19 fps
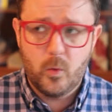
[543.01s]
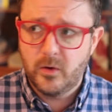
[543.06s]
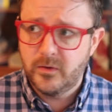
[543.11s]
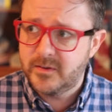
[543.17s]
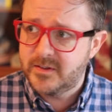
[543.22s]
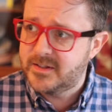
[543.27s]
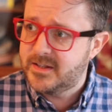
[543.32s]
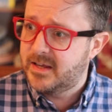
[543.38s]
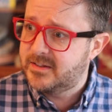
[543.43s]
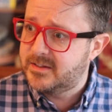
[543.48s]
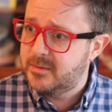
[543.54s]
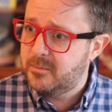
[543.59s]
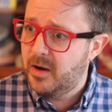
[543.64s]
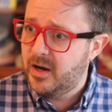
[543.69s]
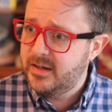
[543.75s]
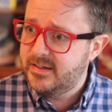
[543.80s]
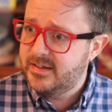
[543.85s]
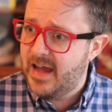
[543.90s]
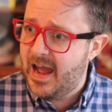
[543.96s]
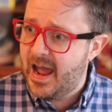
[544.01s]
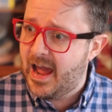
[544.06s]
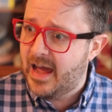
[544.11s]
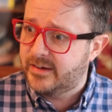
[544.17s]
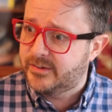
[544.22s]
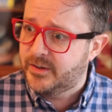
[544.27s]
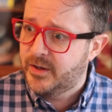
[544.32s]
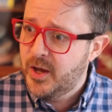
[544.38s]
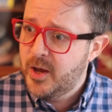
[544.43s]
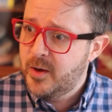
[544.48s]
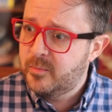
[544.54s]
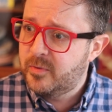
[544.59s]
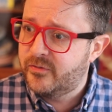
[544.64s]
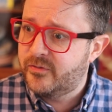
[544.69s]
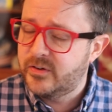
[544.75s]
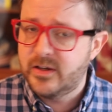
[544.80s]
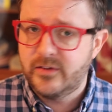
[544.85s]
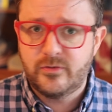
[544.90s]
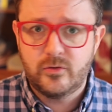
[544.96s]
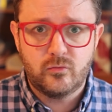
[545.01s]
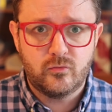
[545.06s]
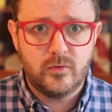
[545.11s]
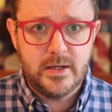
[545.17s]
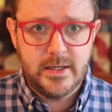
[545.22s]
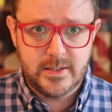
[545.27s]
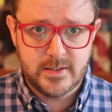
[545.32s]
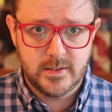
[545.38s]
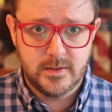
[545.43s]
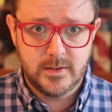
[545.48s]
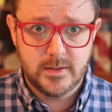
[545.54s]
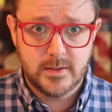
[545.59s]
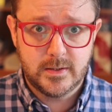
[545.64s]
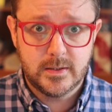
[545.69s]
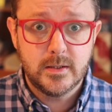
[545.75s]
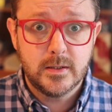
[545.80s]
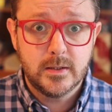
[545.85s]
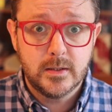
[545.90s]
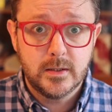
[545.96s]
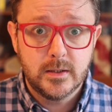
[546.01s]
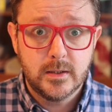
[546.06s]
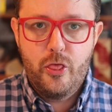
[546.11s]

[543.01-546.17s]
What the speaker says: once said to my dad, but for different reasons.